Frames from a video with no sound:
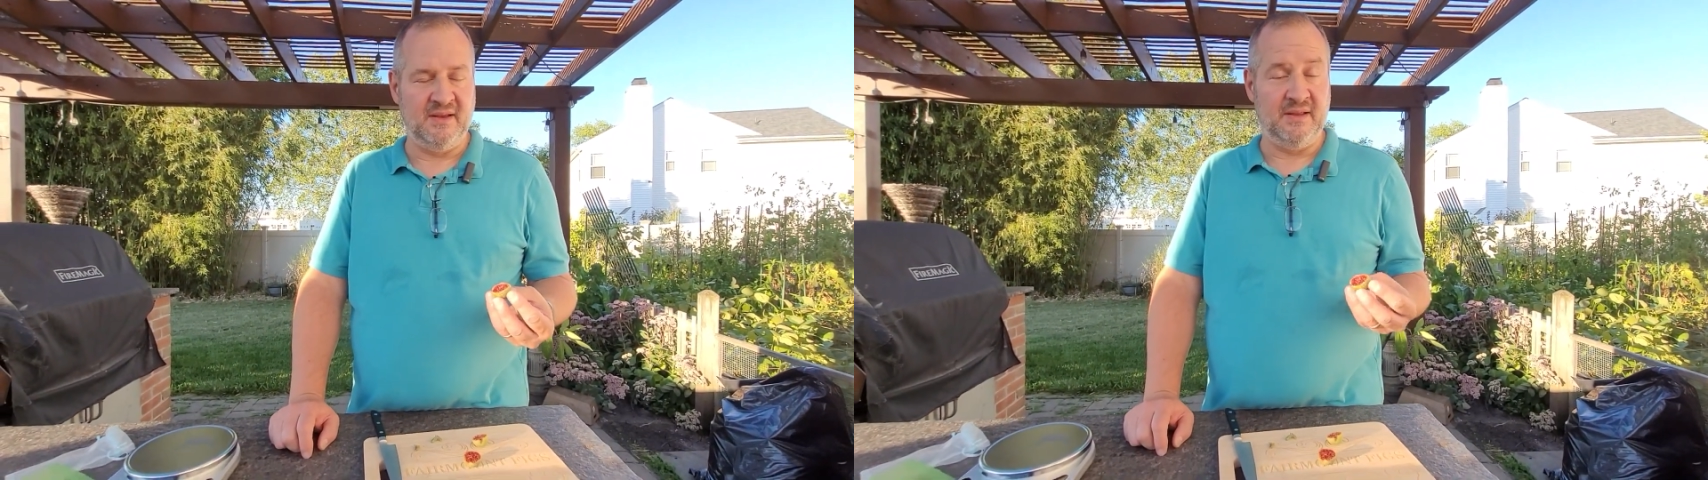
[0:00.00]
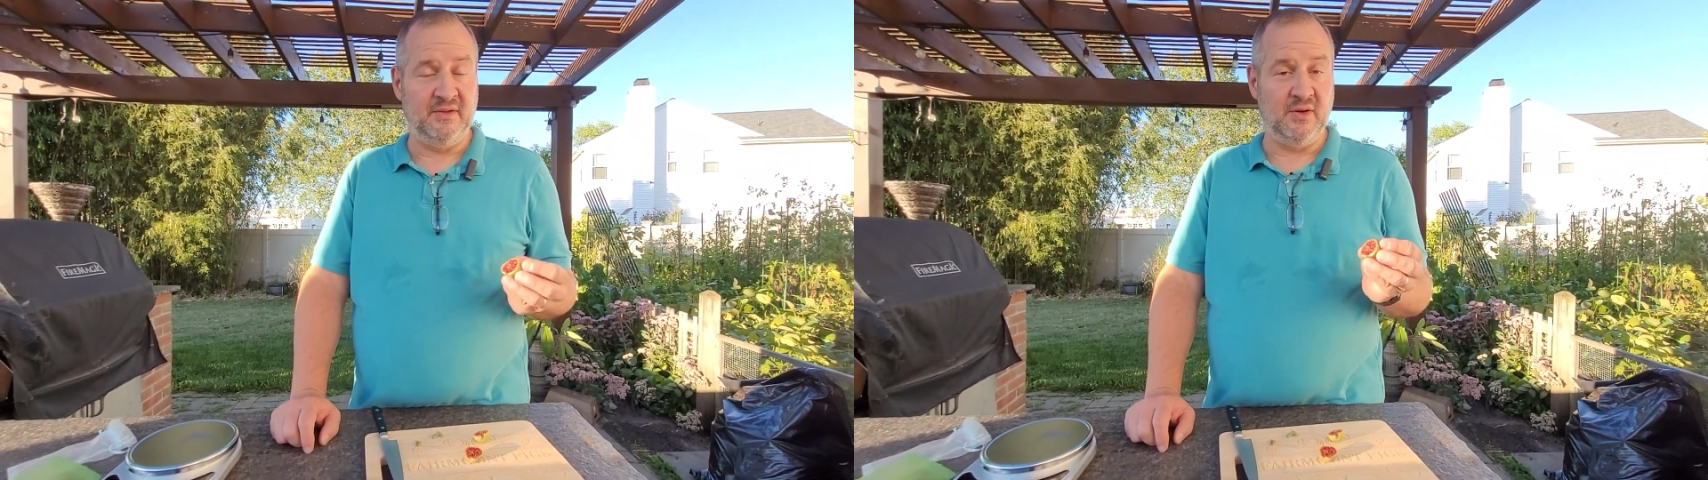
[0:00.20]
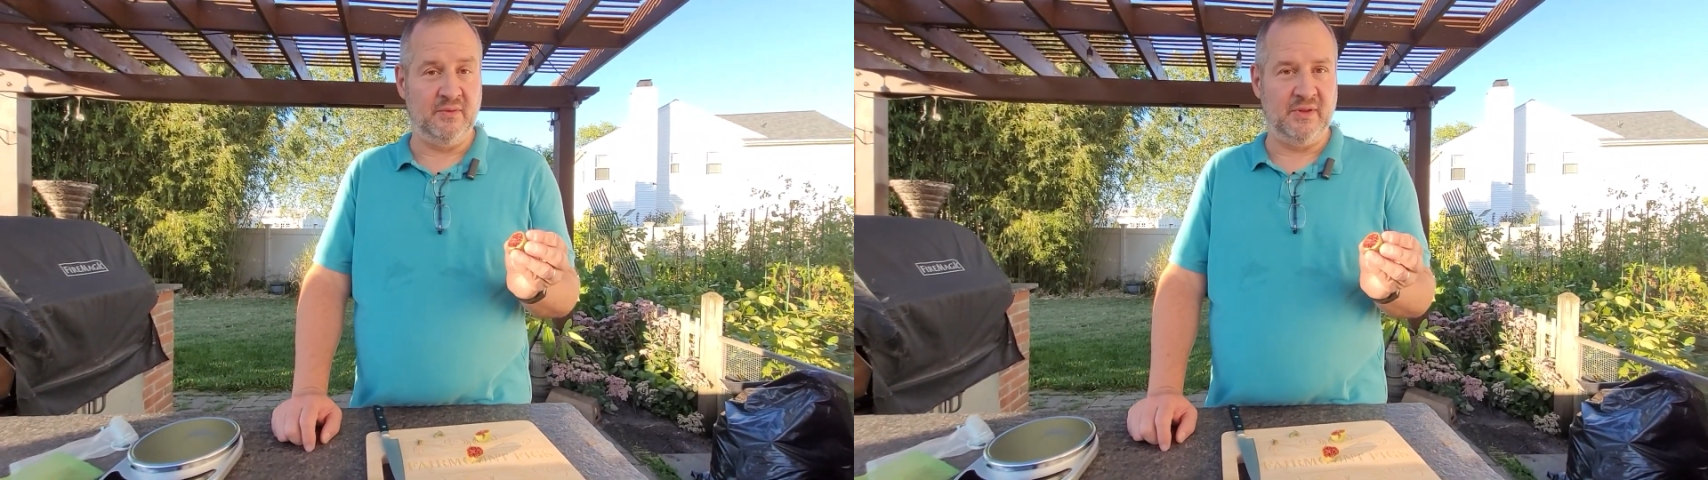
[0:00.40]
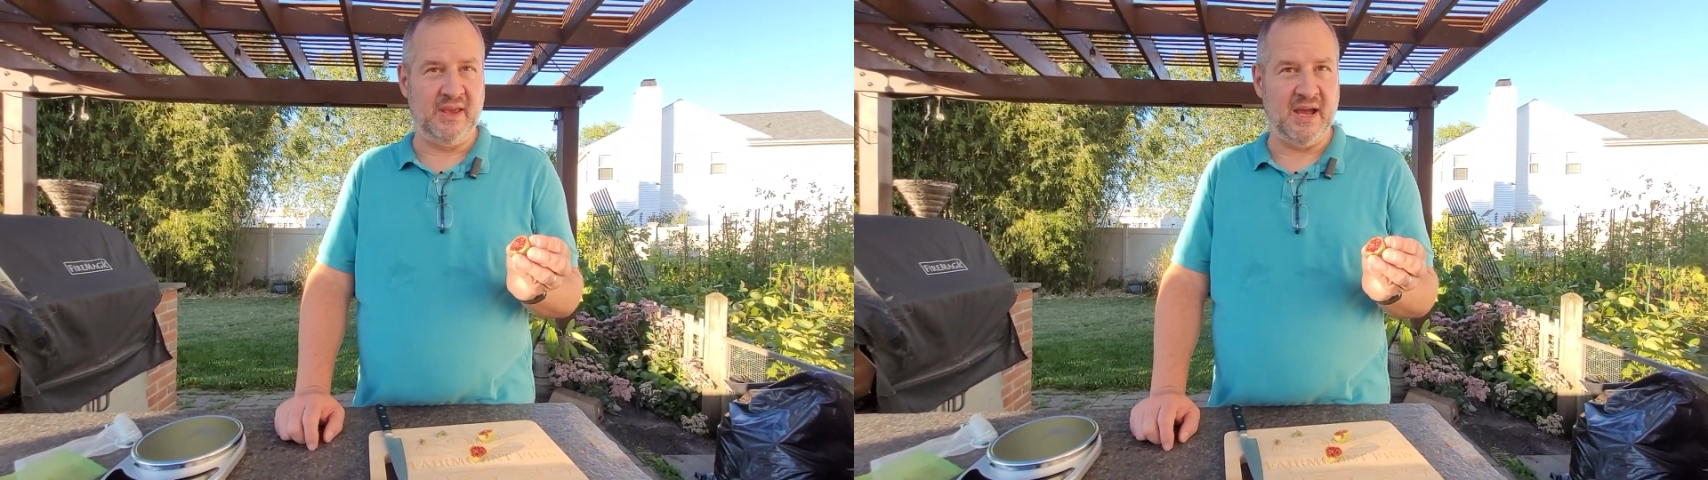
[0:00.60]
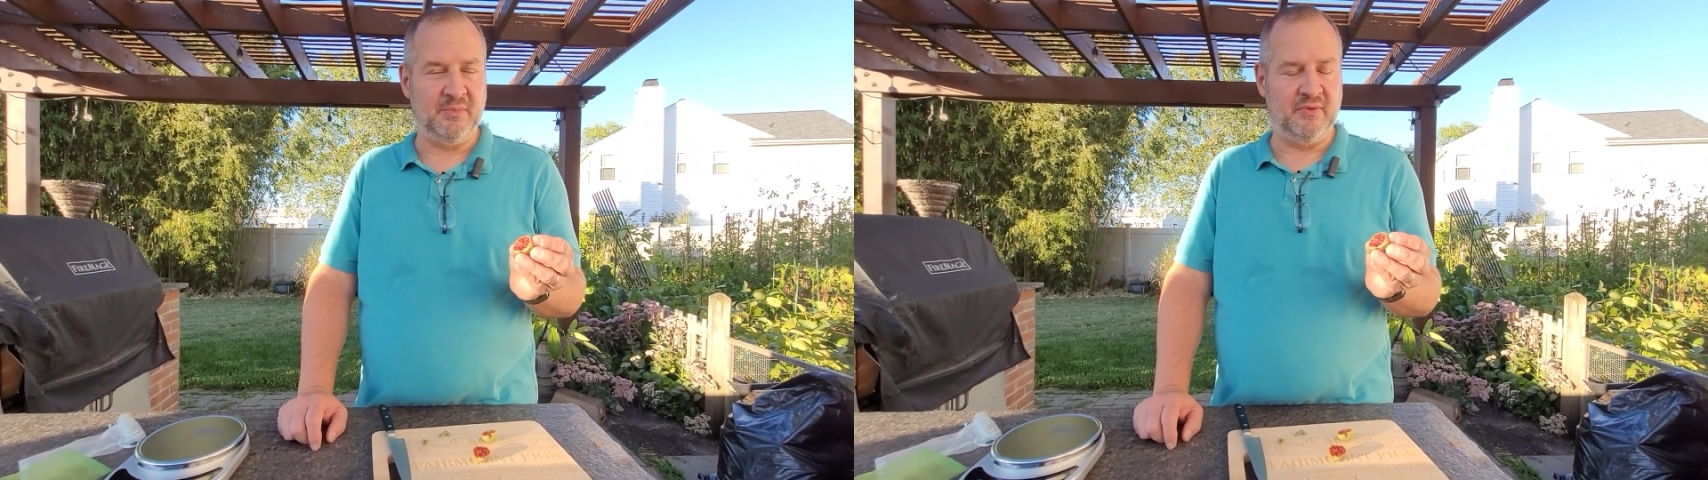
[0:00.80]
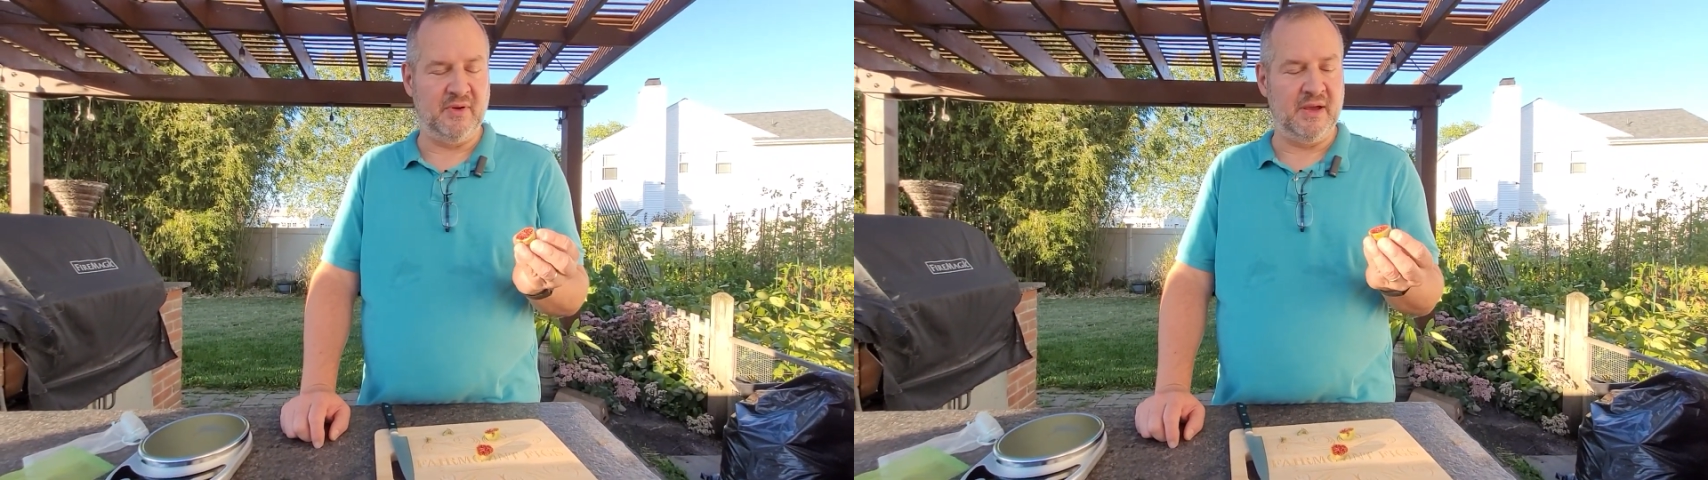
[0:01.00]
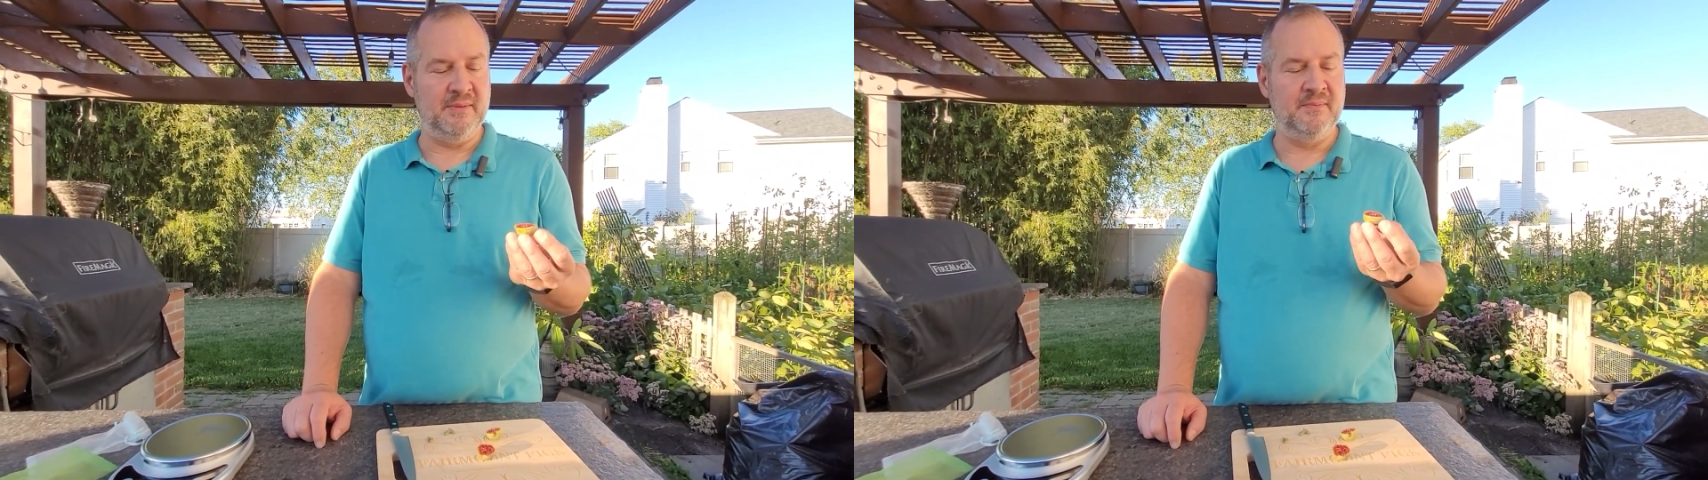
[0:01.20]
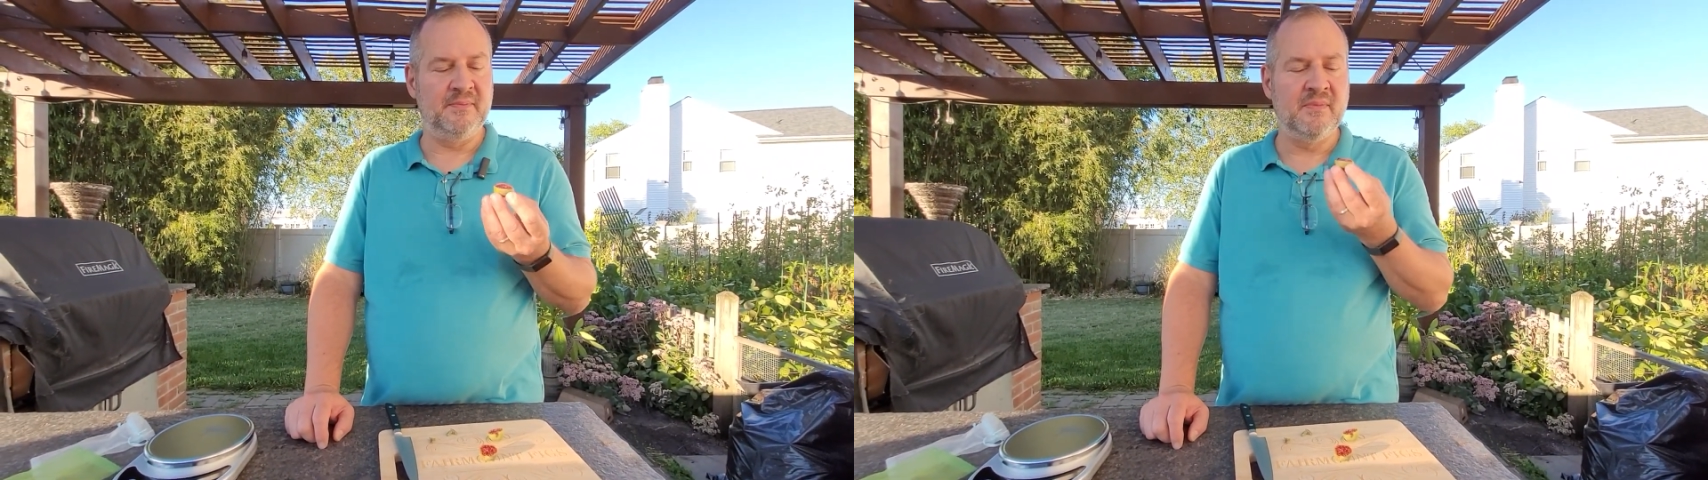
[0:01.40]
Let's go for the caprified.